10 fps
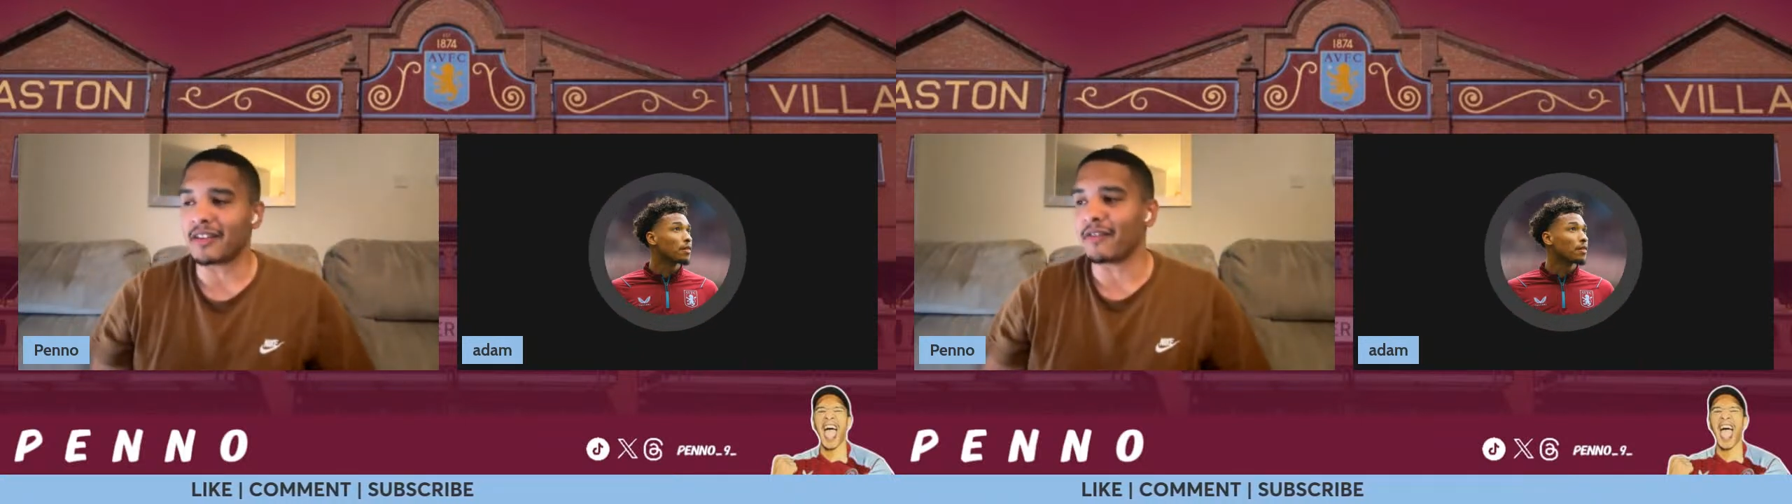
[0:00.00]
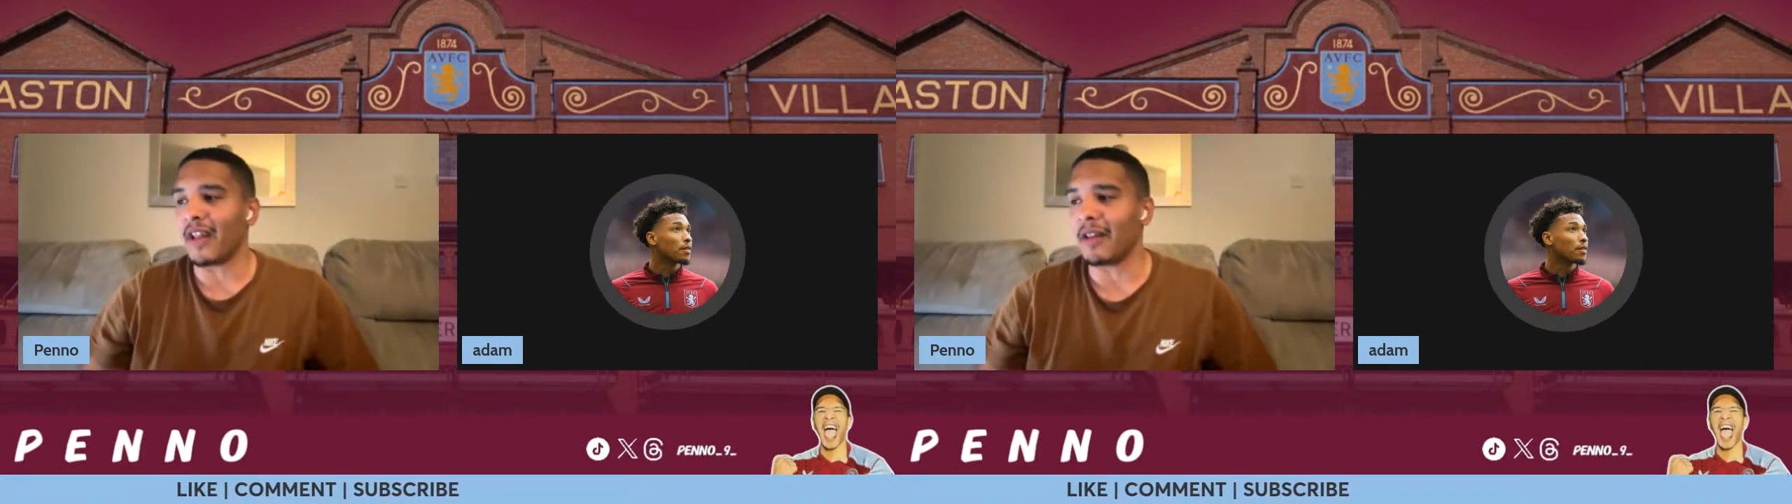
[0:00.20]

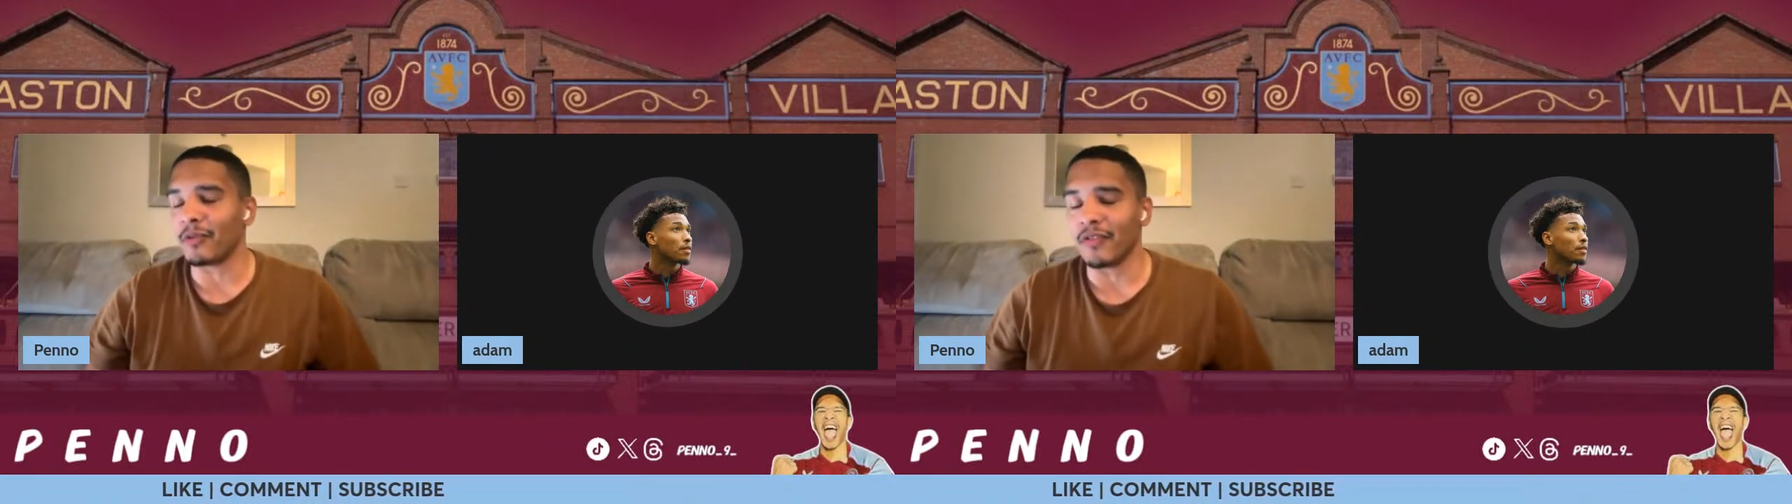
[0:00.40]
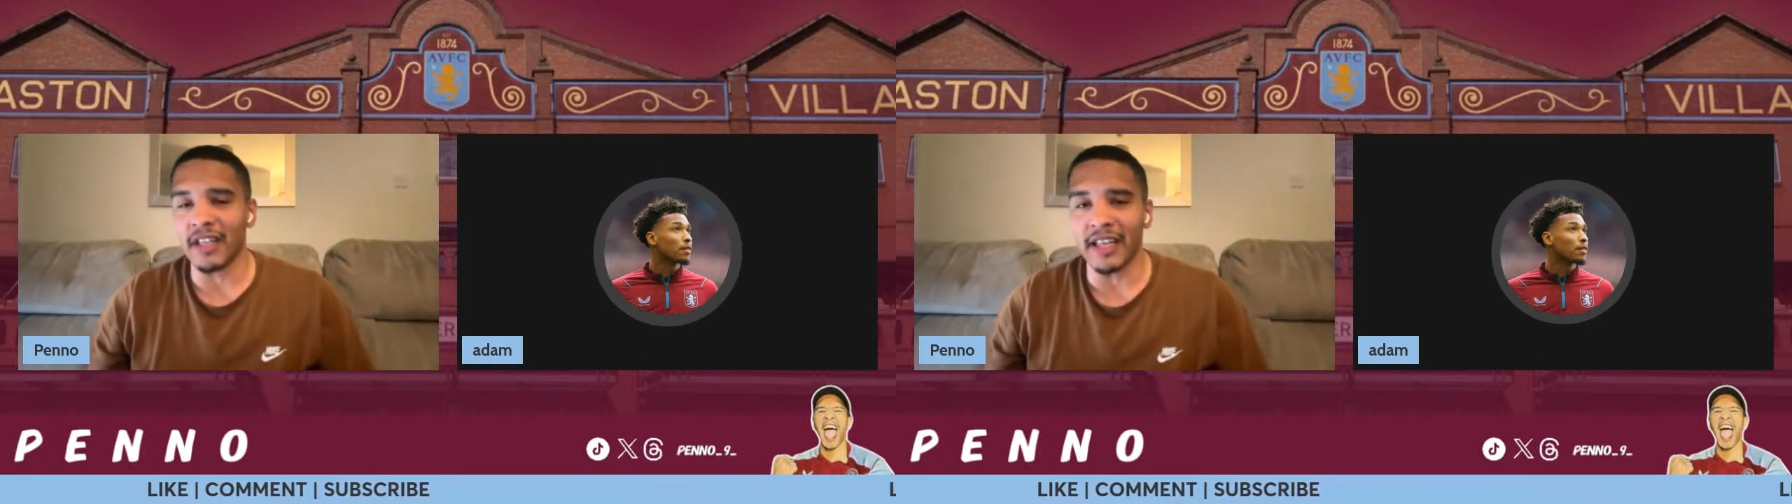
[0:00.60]
develops
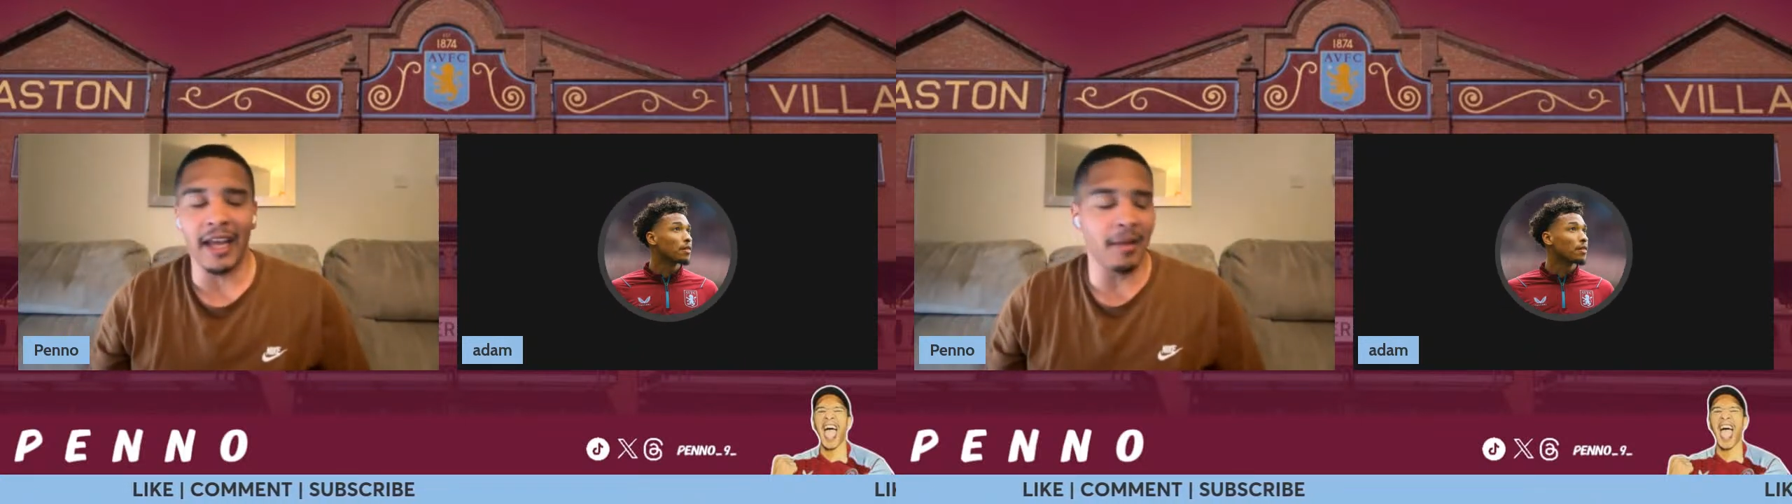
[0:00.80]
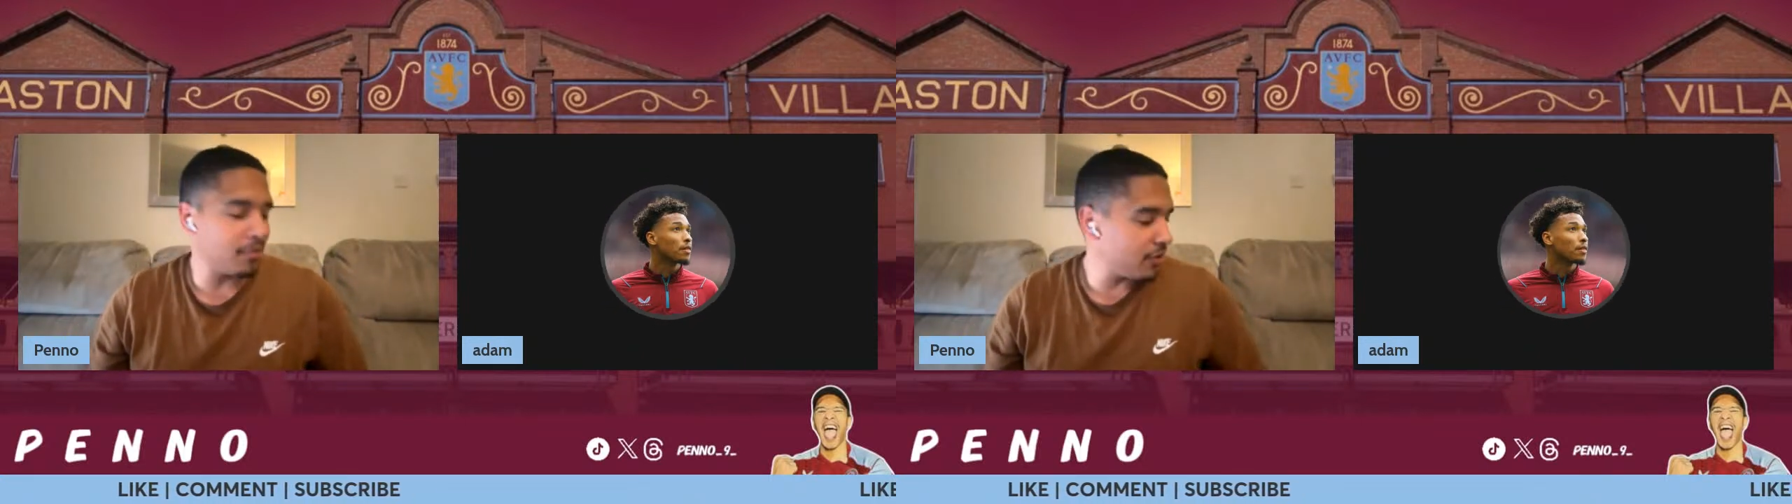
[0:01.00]
within the
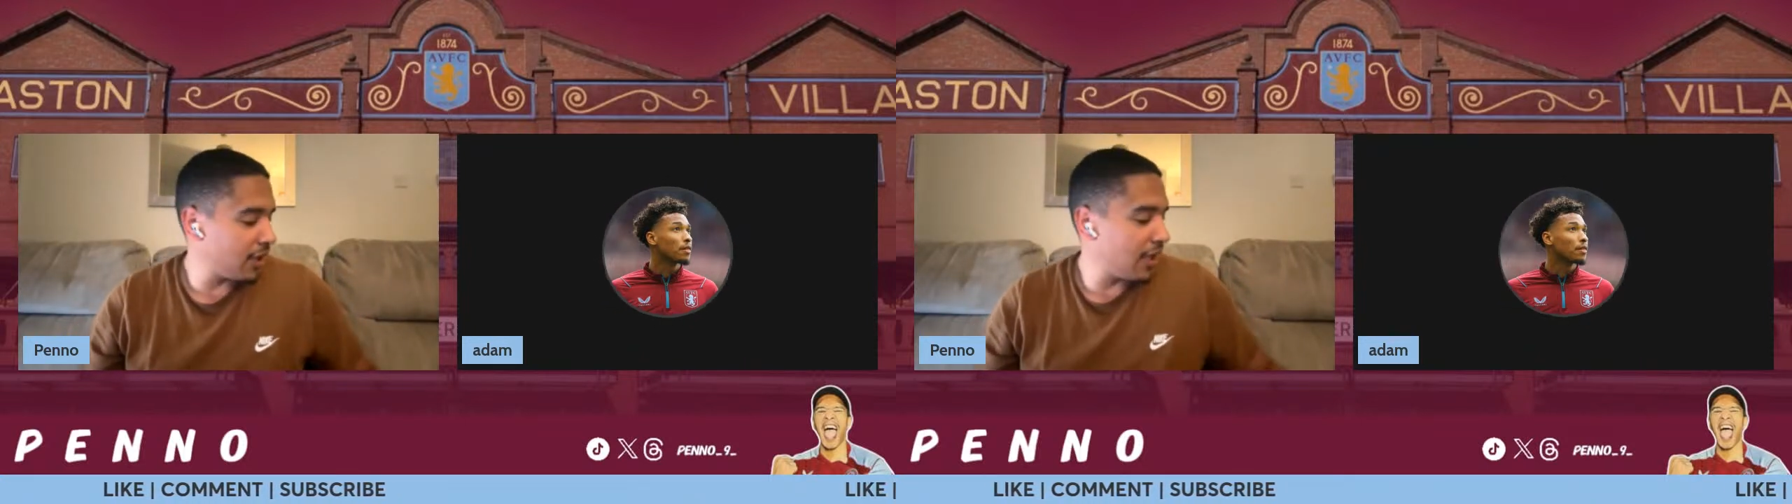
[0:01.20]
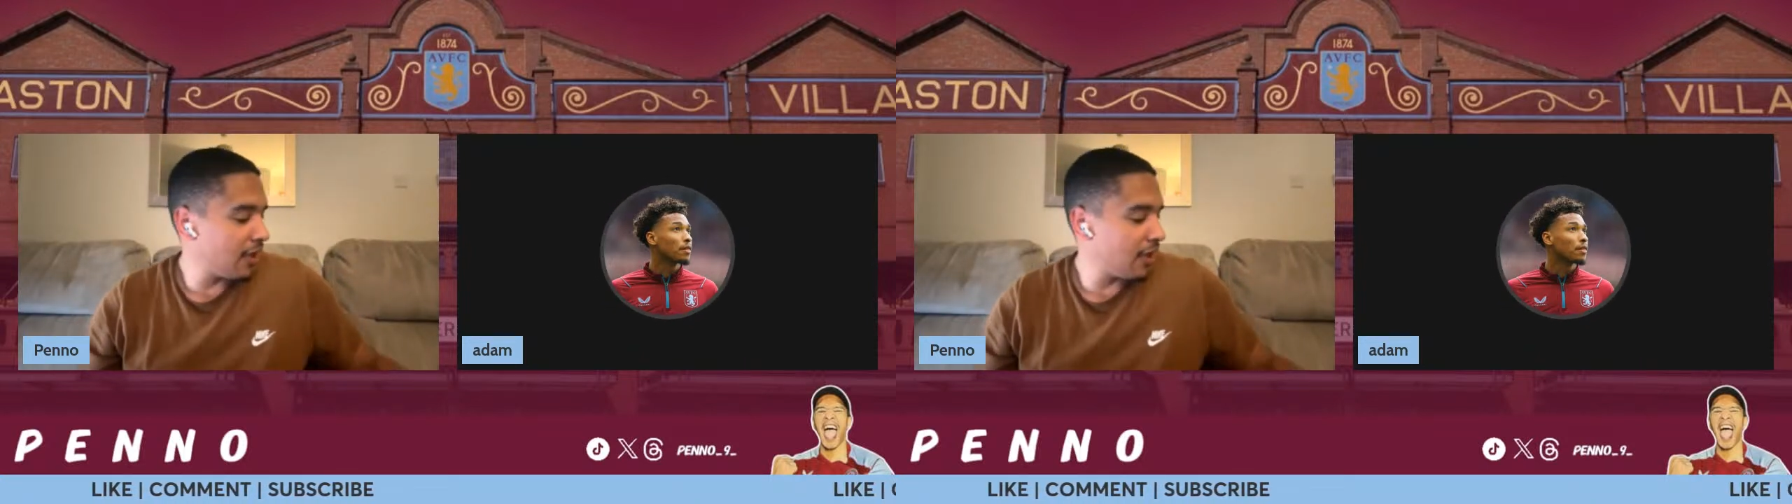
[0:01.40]
game. But yeah,